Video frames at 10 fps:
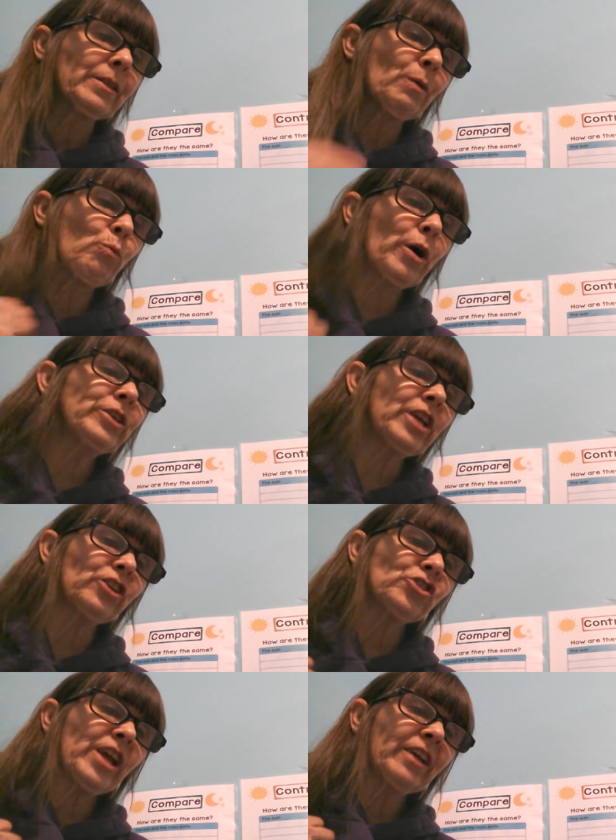Then one
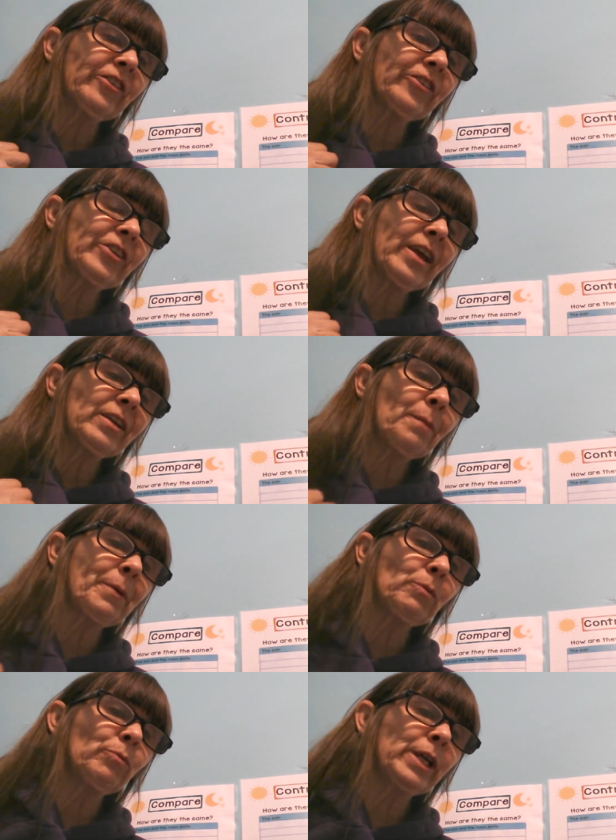day she had to stand
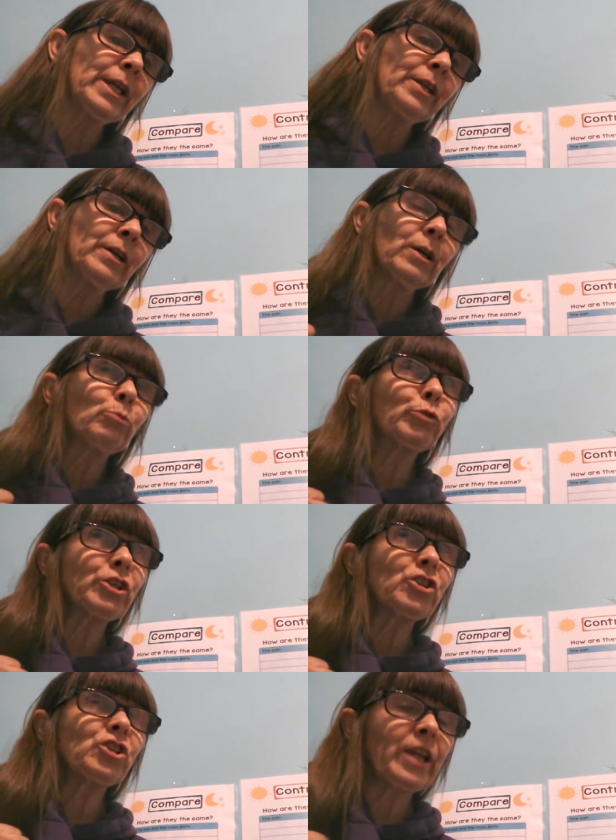up and read,
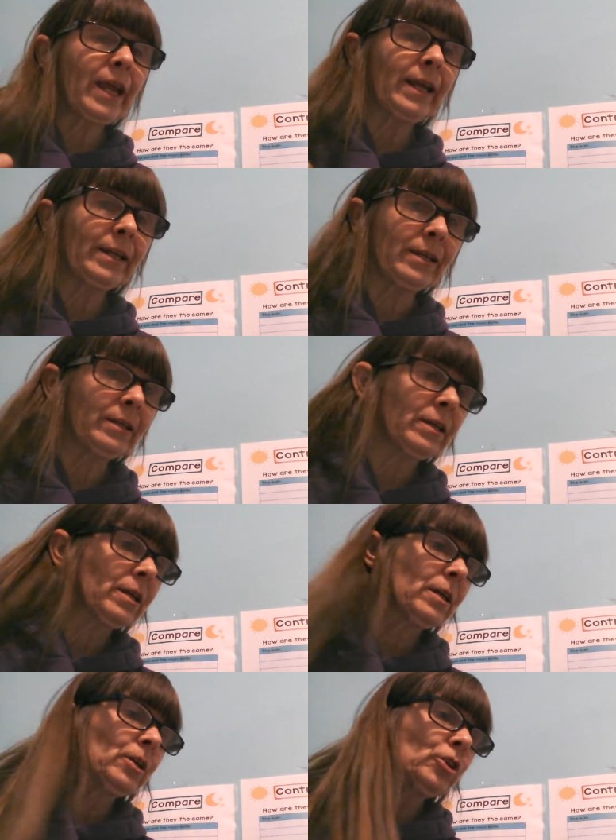which she hated.
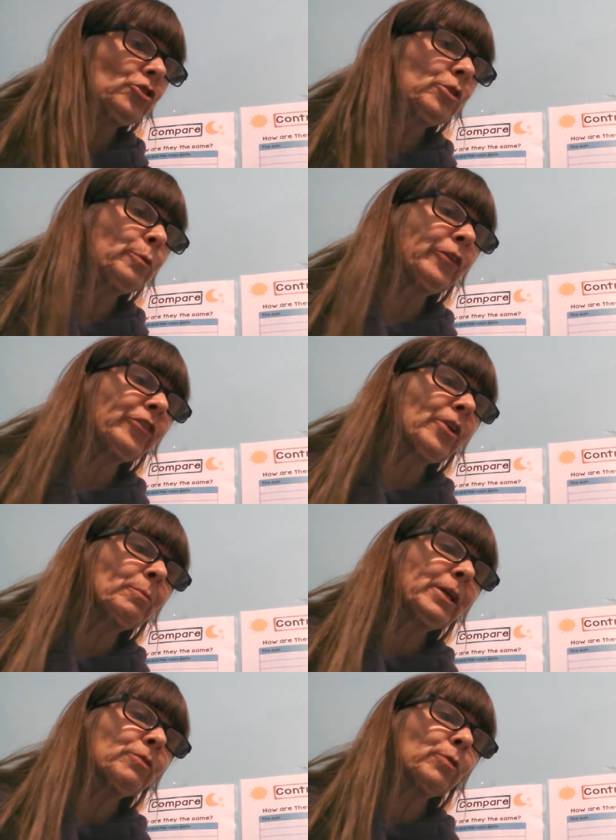She was
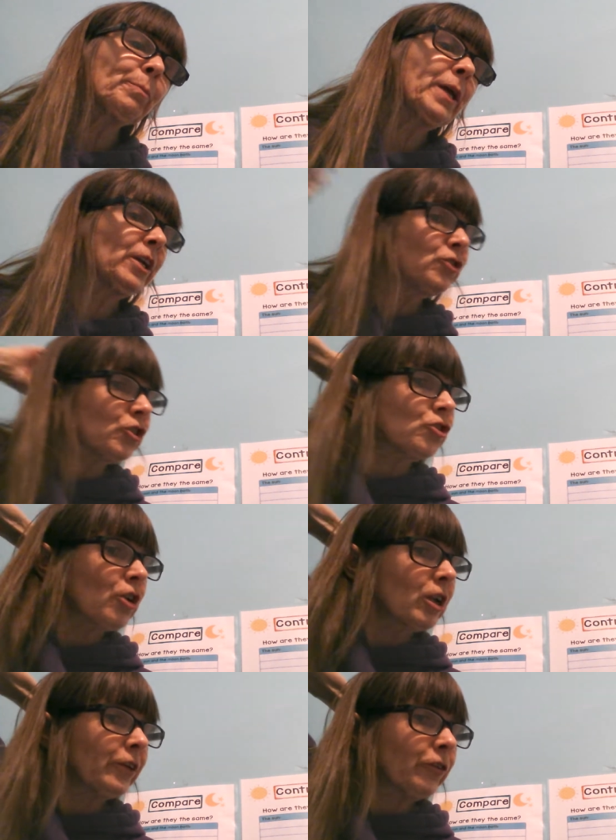stumbling through a page in
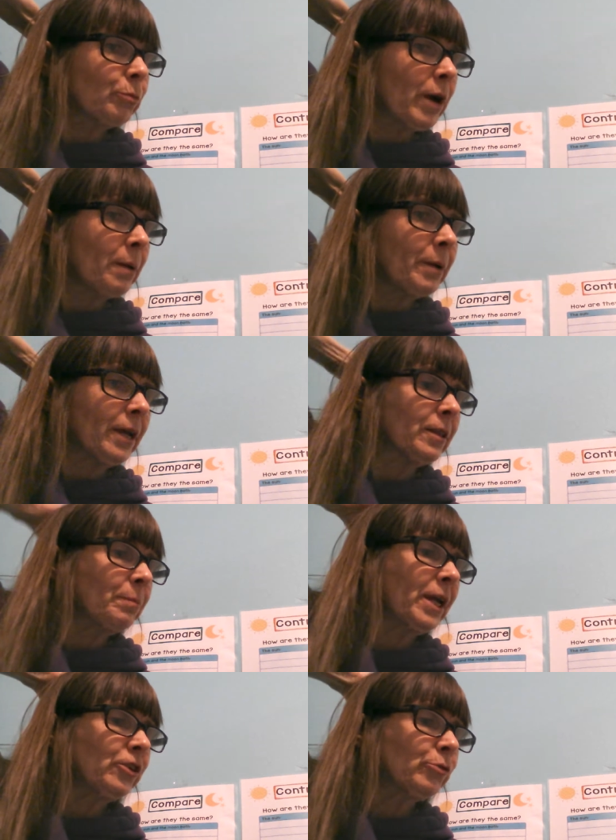Charlotte's Web, and the
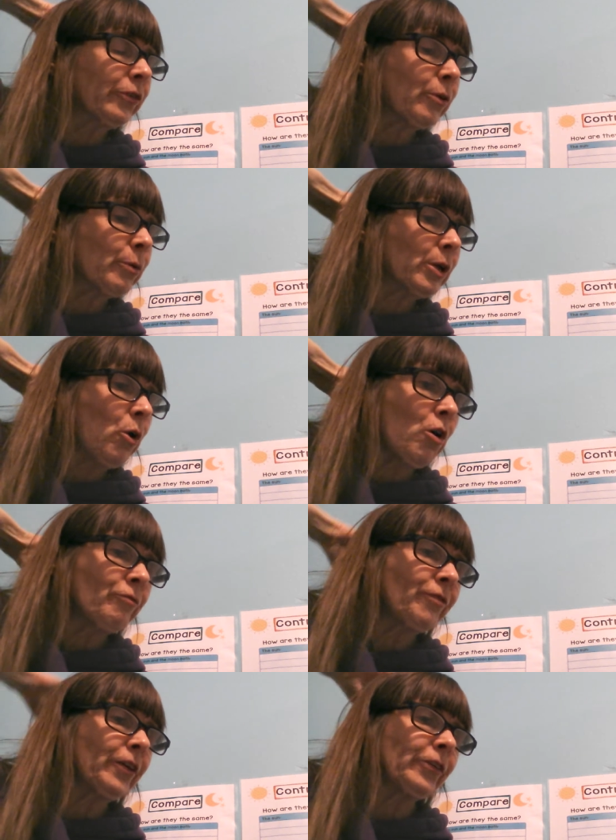page was going all
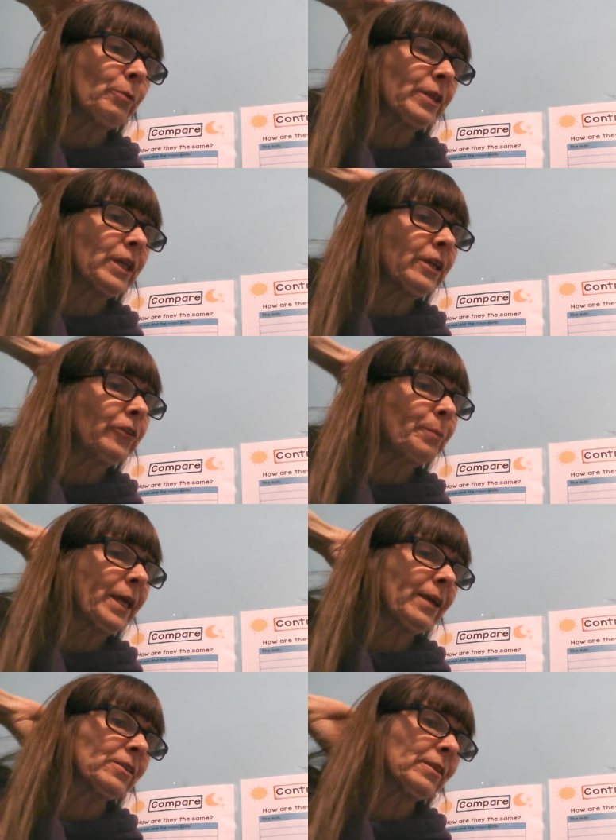fuzzy when the kids
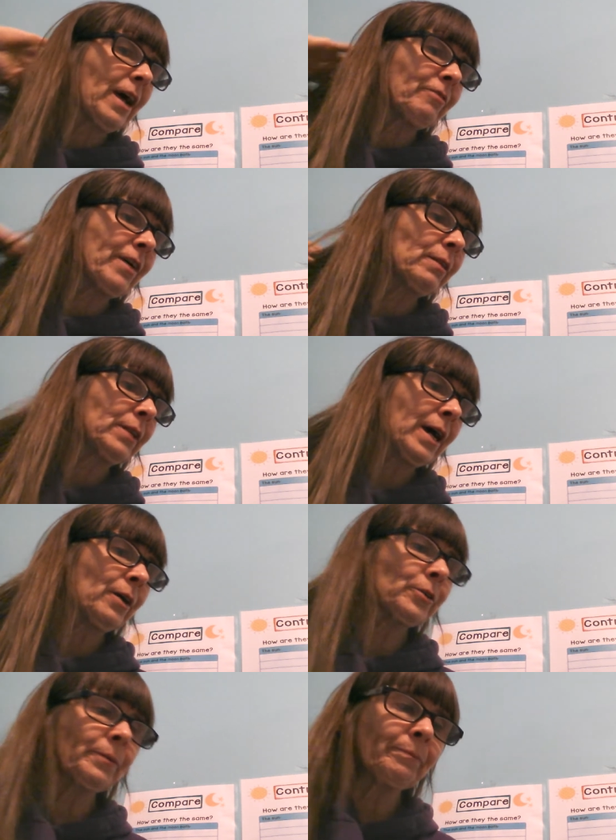began to laugh out
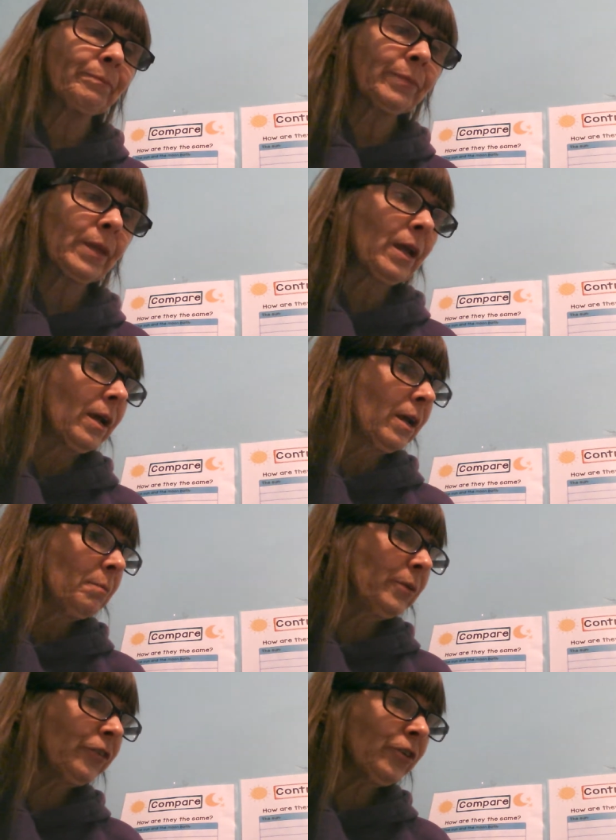loud.
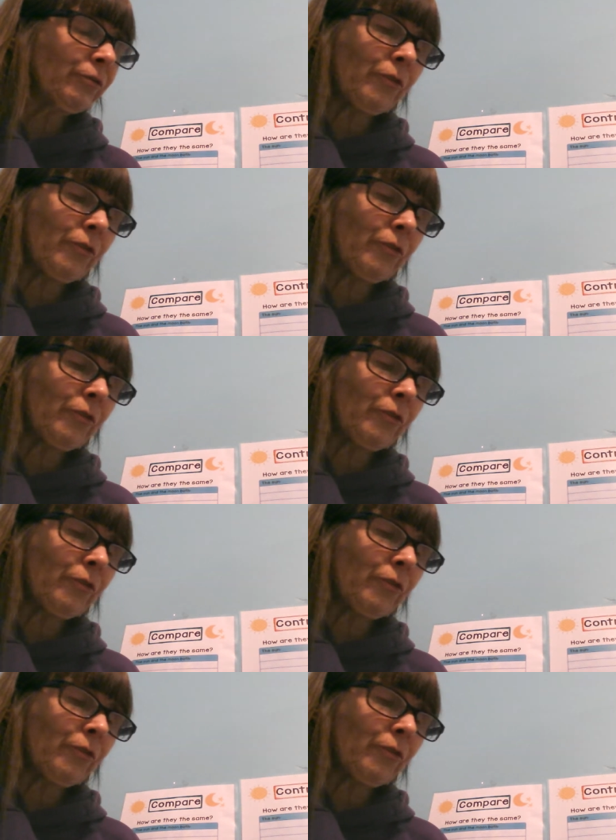Mr.